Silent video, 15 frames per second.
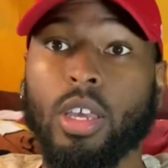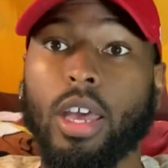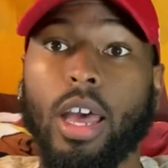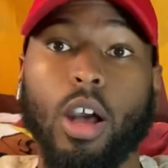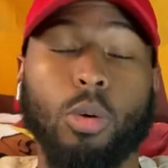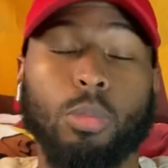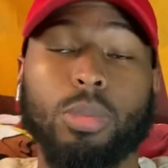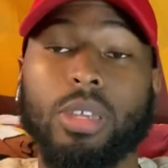
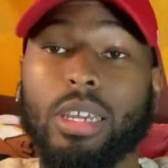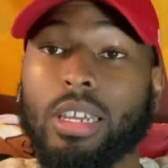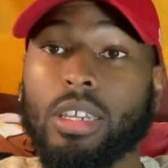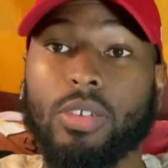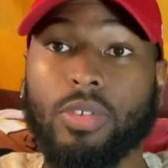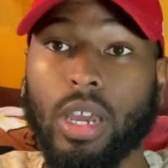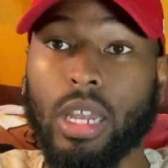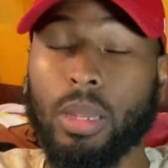help Denny
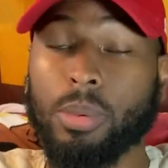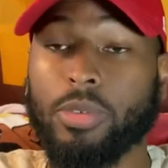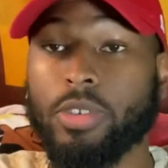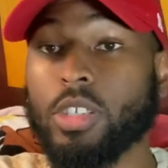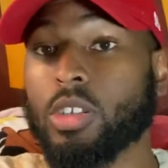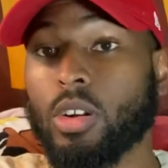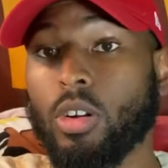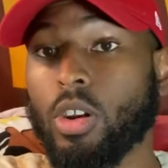develop if he's
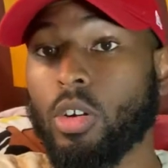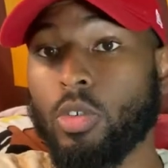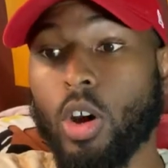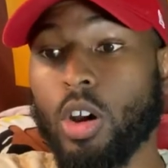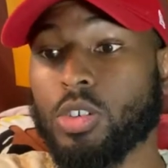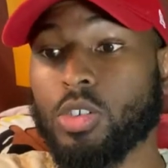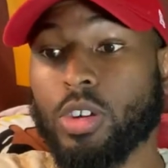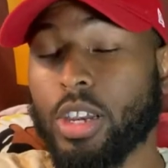still on the
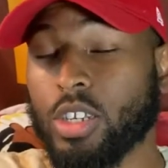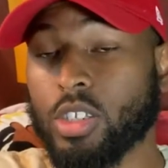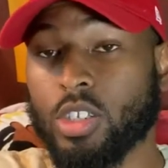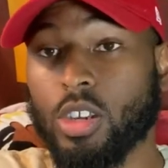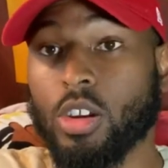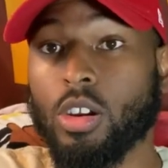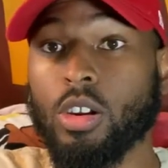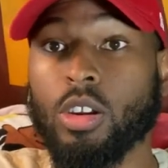roster next
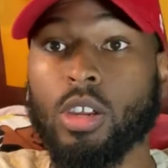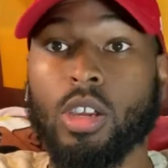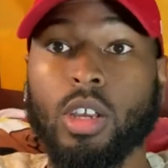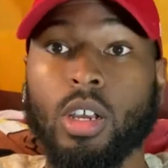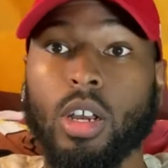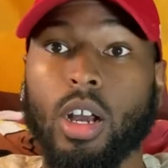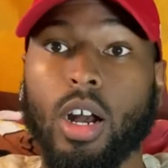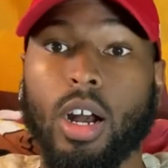year.
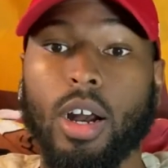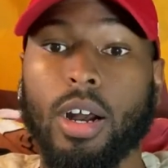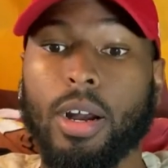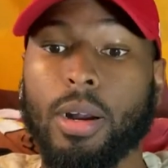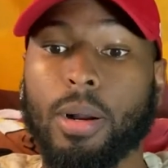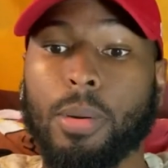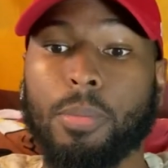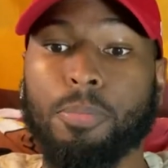
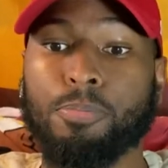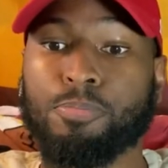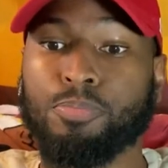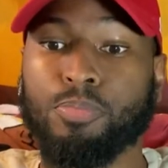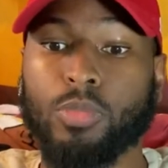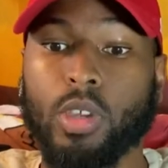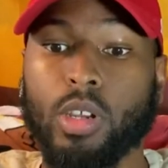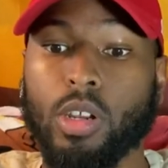You
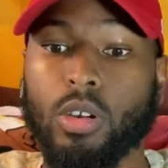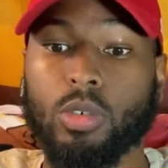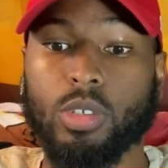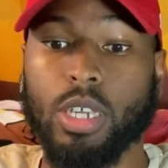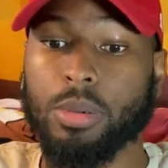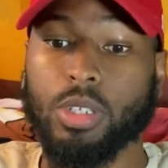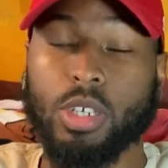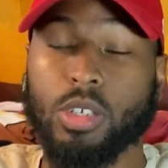know,
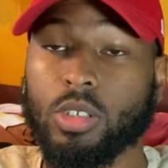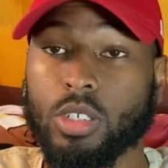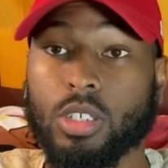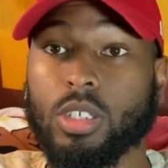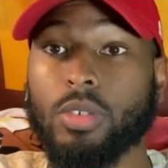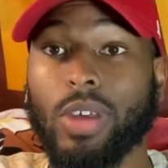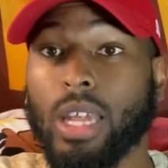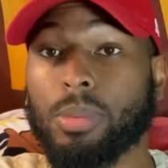Sam Cassell has just
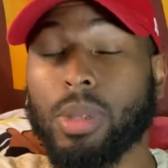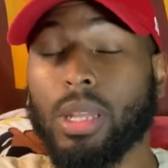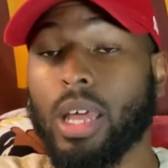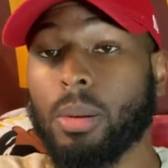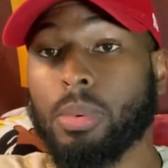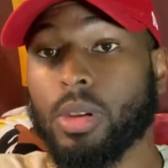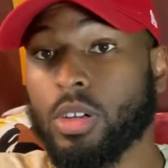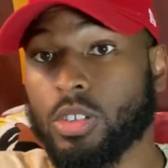developed a lot
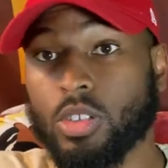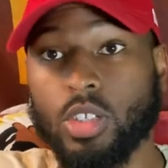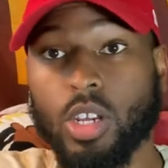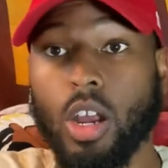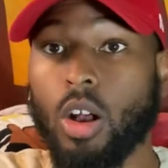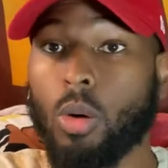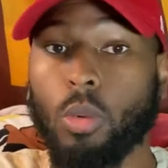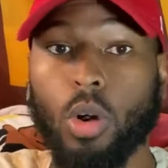of players.
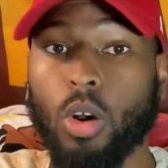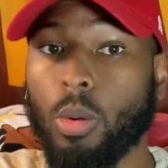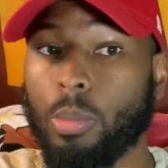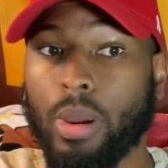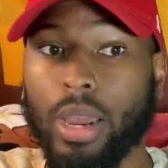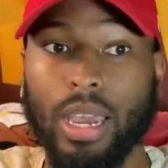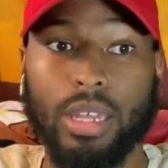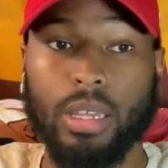John Wall,
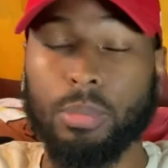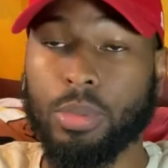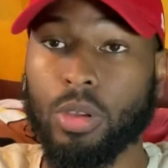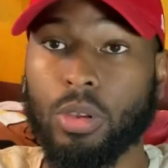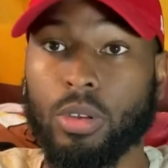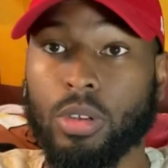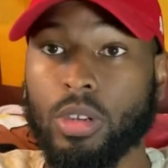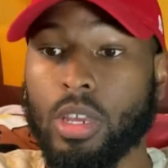Bradley
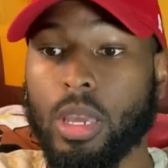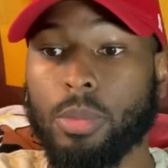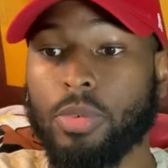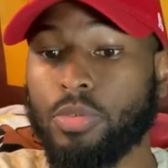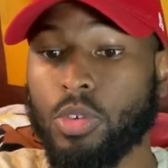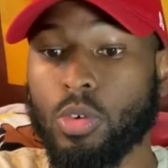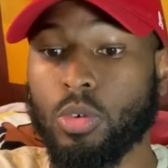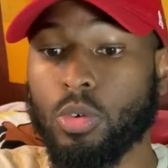Beal, to name a
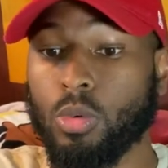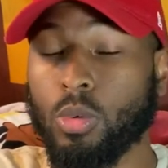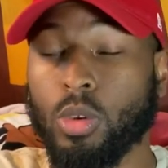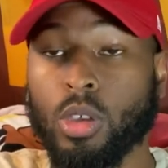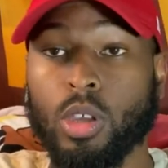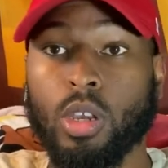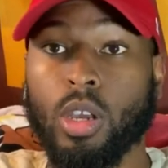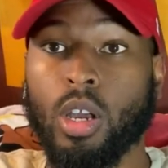few.
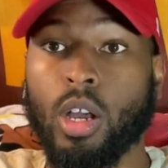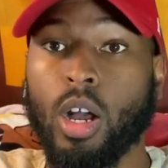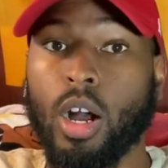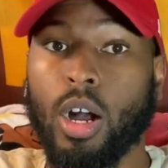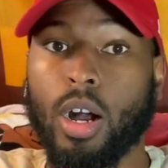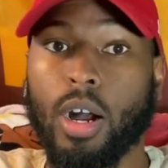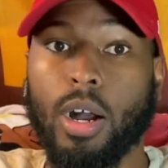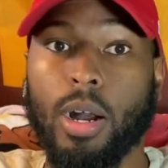
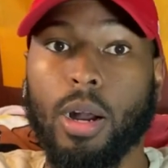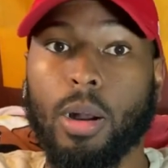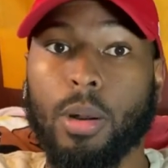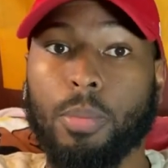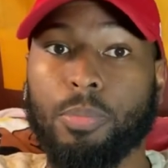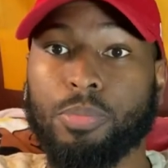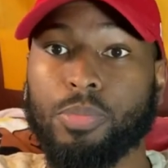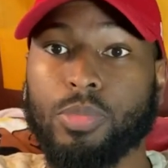
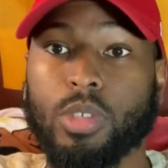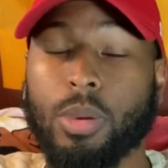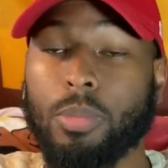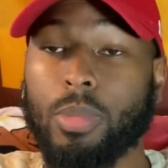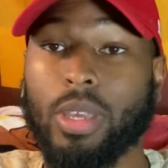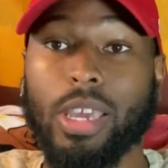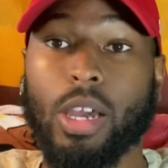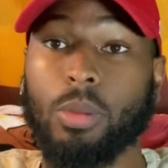
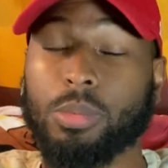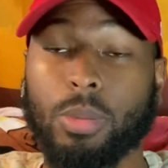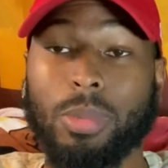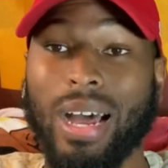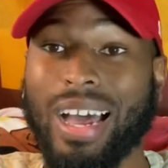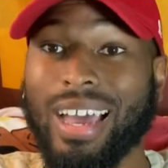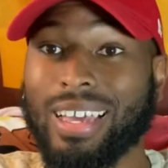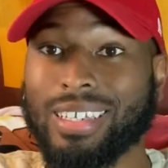He helped
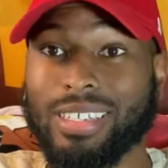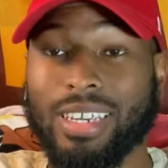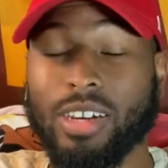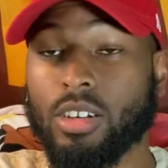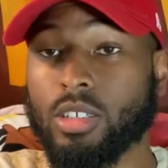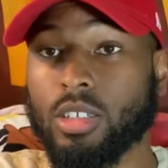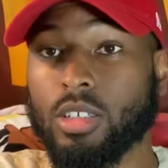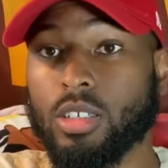Tobias
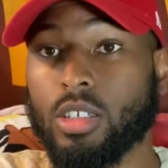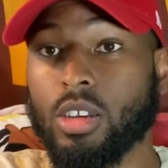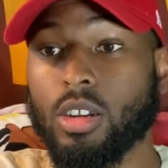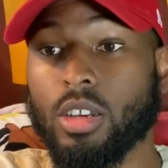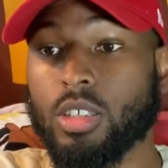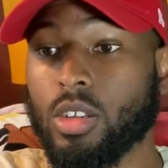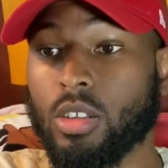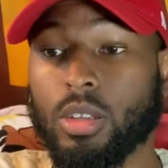Harris this year.
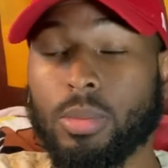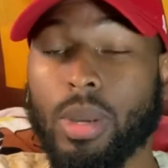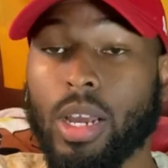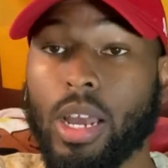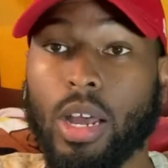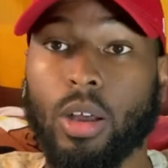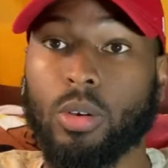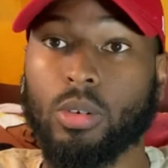He's talked about
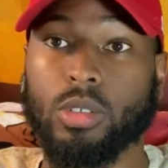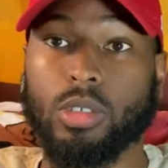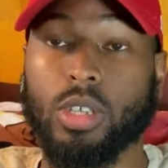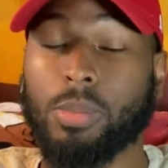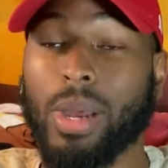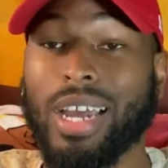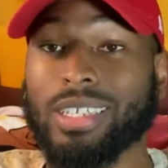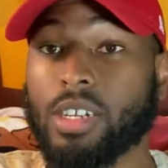how
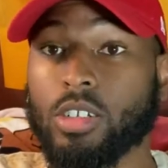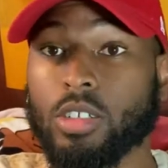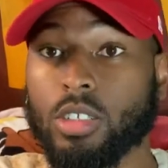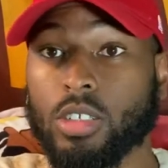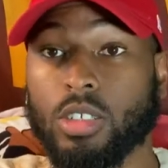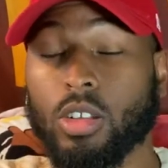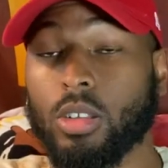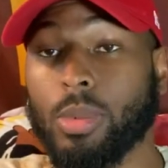Tobias Harris has
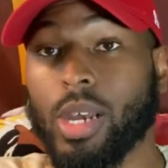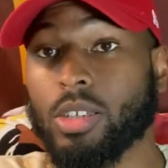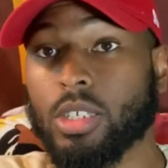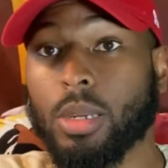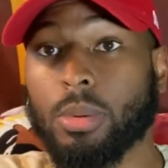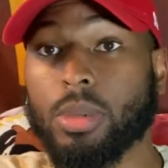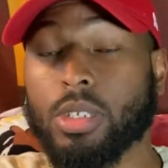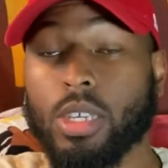talked about how
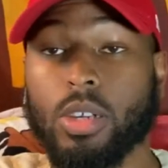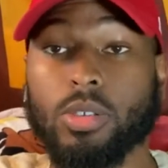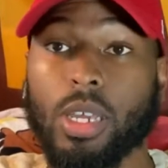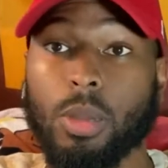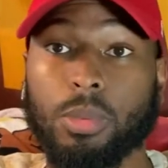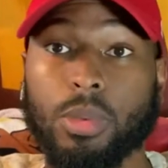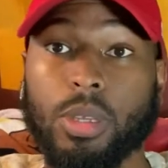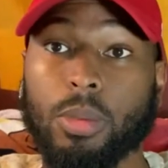Sam Cassell has
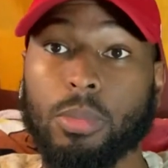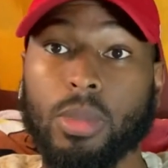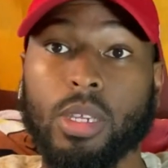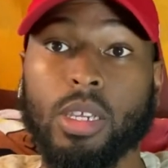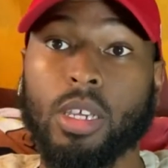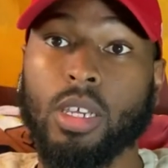helped him